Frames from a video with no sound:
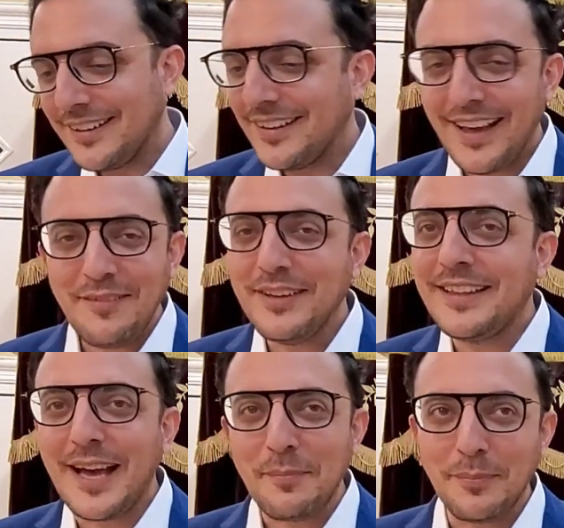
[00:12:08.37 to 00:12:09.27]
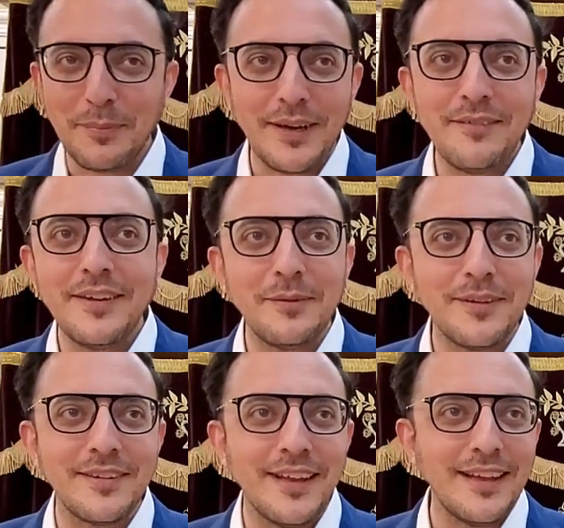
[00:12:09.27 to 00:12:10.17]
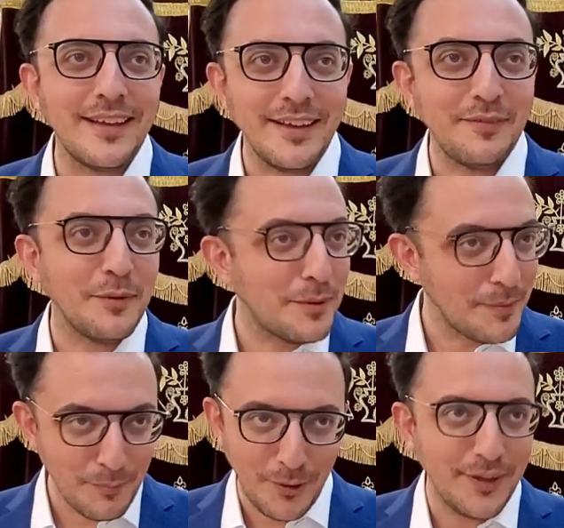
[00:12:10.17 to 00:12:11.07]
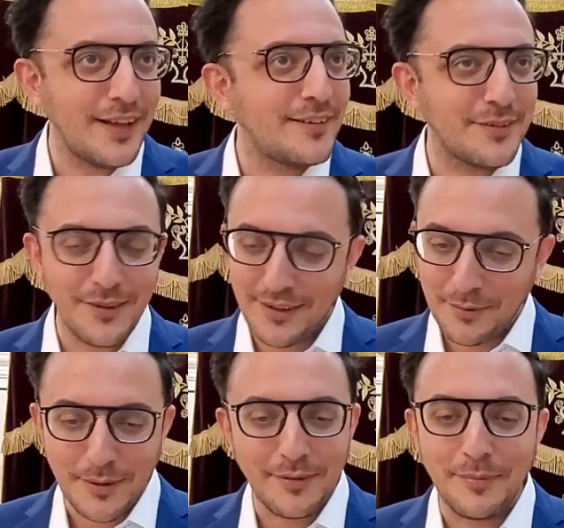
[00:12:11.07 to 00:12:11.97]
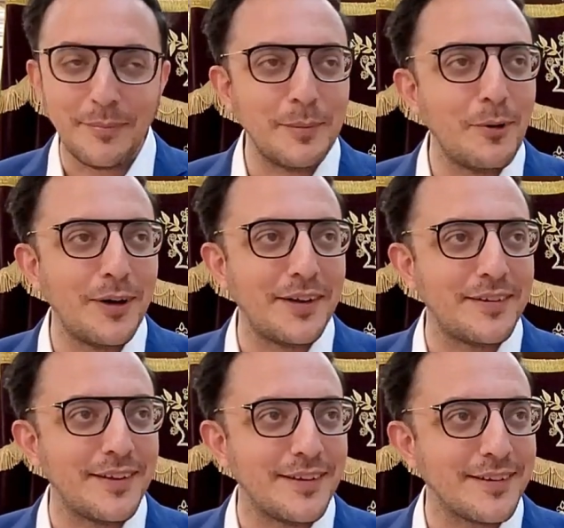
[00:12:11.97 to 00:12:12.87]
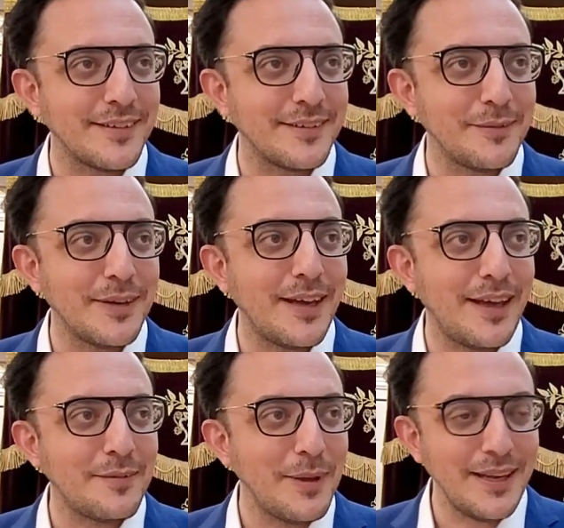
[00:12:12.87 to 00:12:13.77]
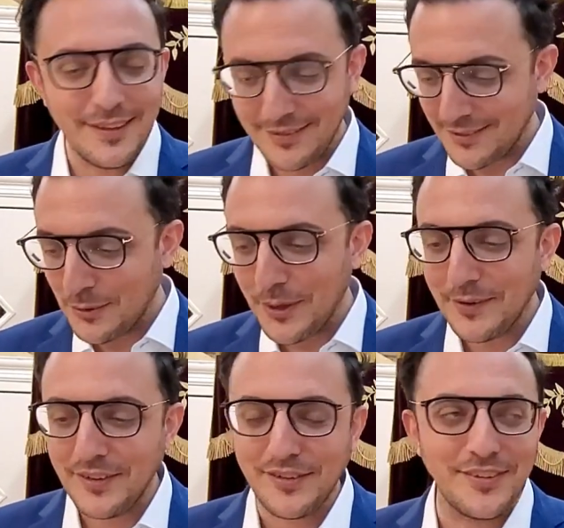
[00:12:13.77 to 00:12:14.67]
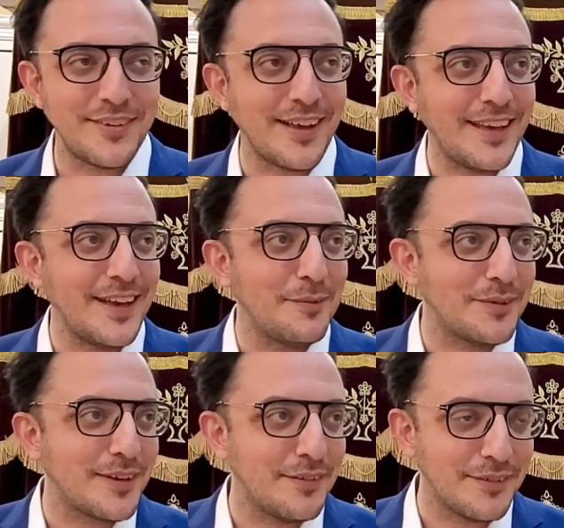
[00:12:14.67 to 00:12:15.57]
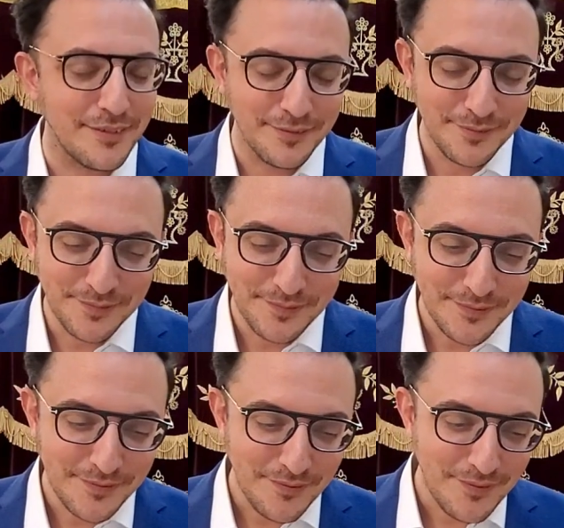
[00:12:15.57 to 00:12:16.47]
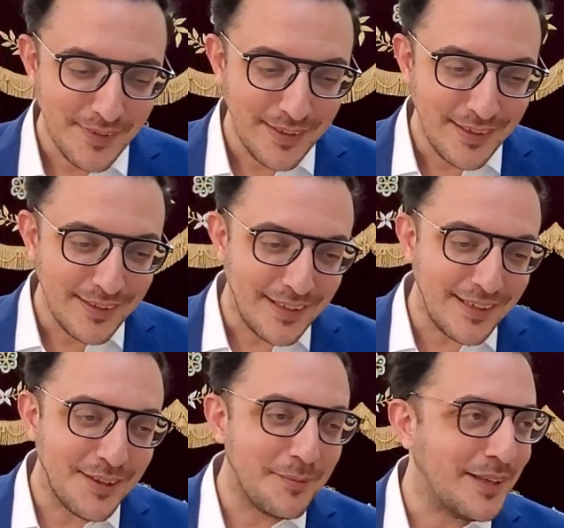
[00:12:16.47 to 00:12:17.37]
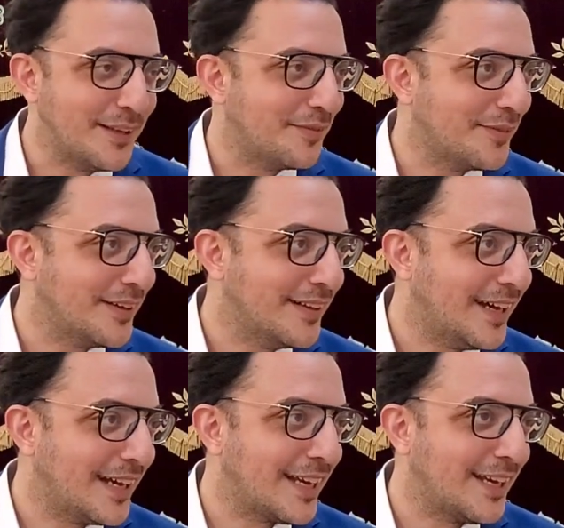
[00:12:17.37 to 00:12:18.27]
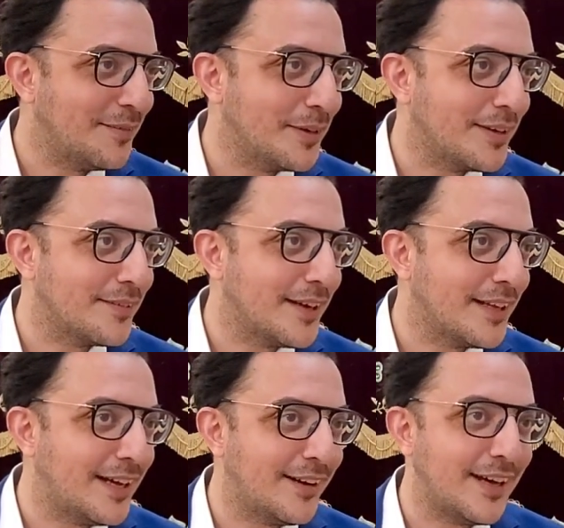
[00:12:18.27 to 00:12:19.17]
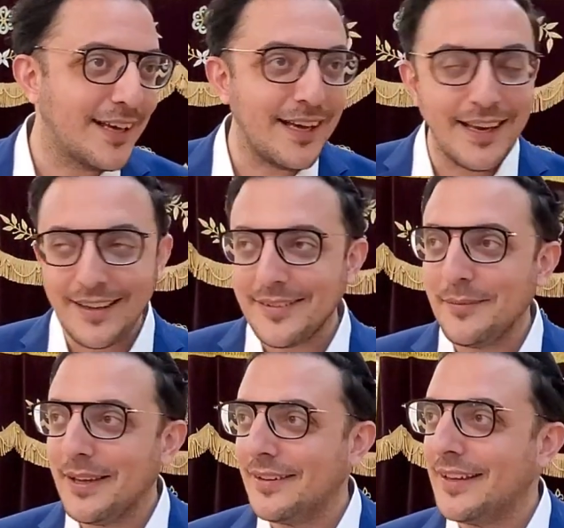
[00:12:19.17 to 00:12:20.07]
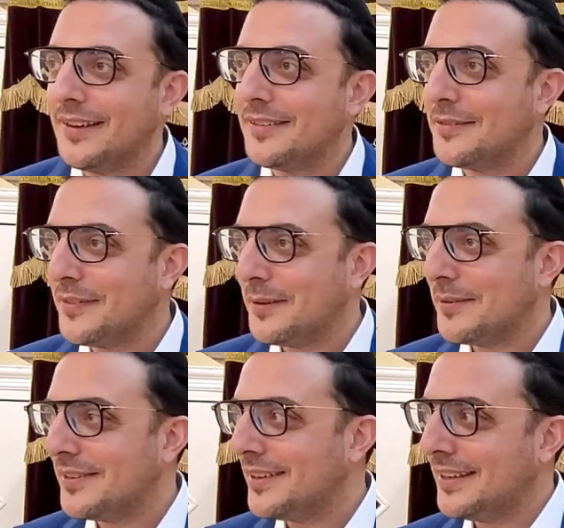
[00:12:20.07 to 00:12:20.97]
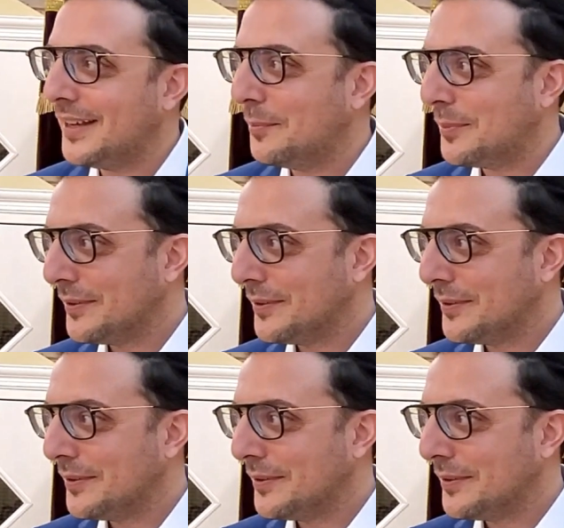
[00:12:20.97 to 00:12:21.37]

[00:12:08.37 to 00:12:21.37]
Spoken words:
Every type. Whatever there was, if there would have been more in that store, there would have been more on his desk. As many square inches as I can was covered. Then I told my dear friend, I came because right now I got X amount of thousands of families that need help.